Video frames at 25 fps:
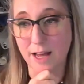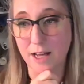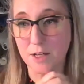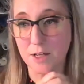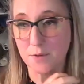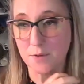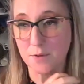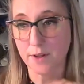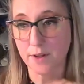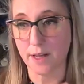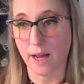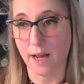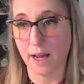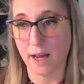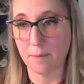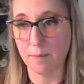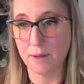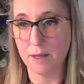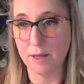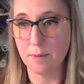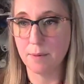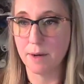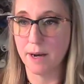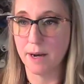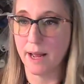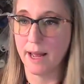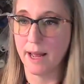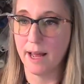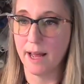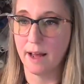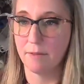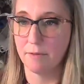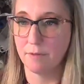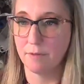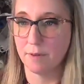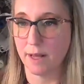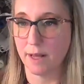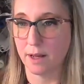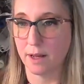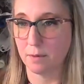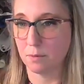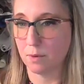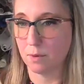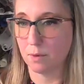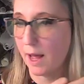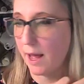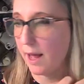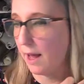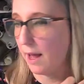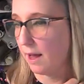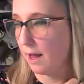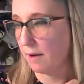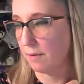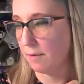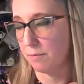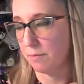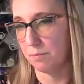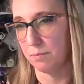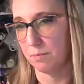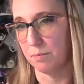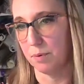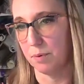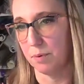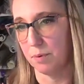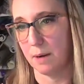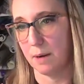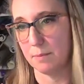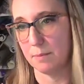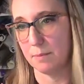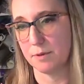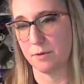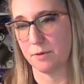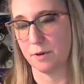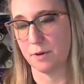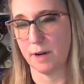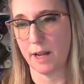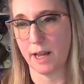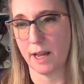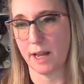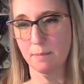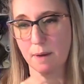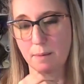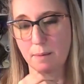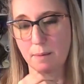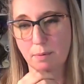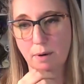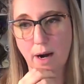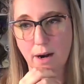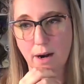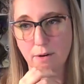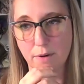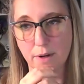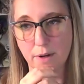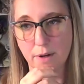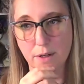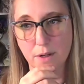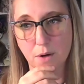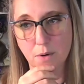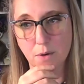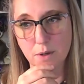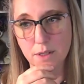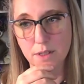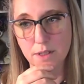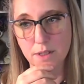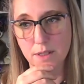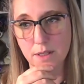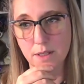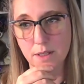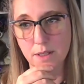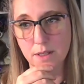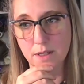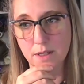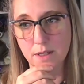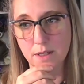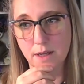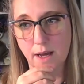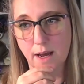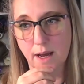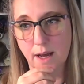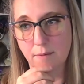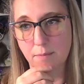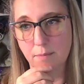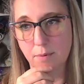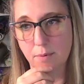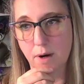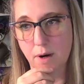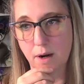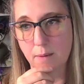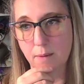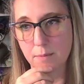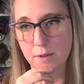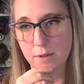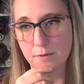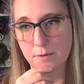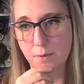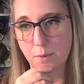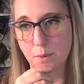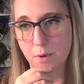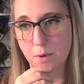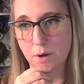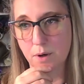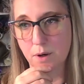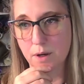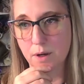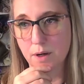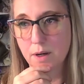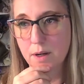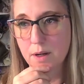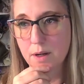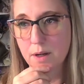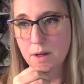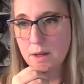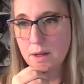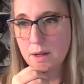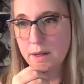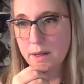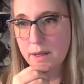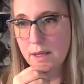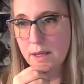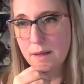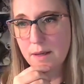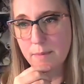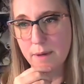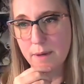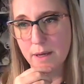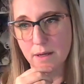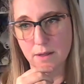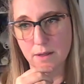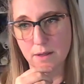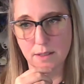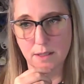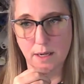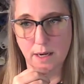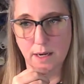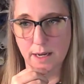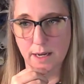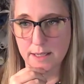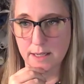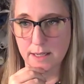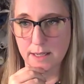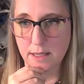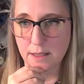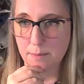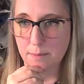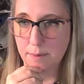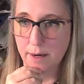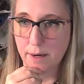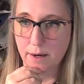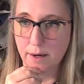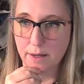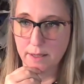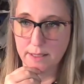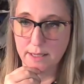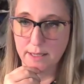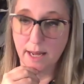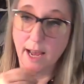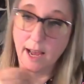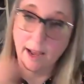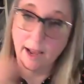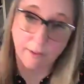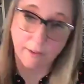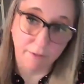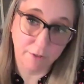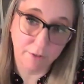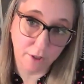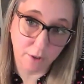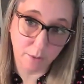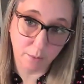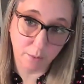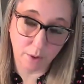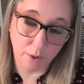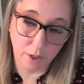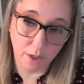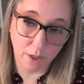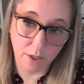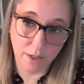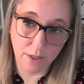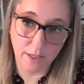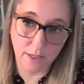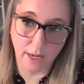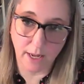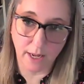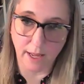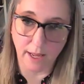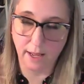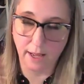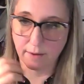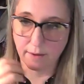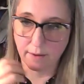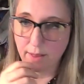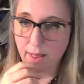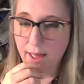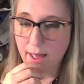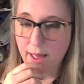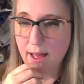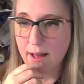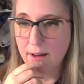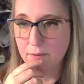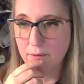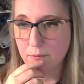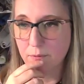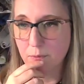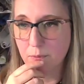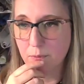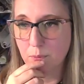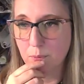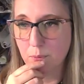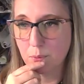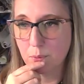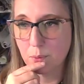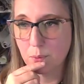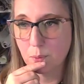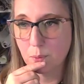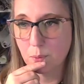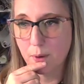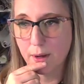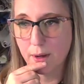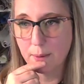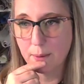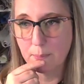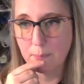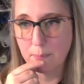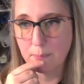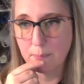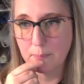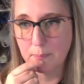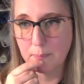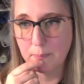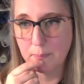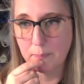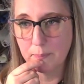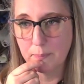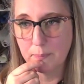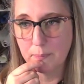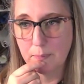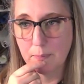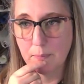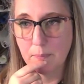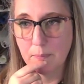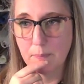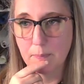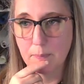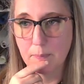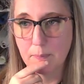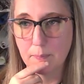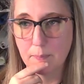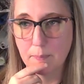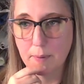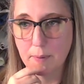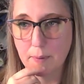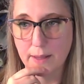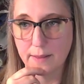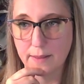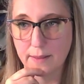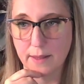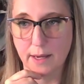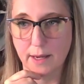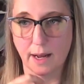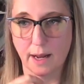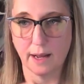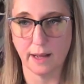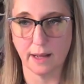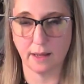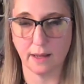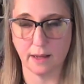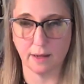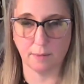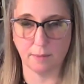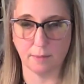that is for the IEP, but I have prompts for like my prior written notices. I have prompts for emails that I send to parents afterwards. I have quite a bit that I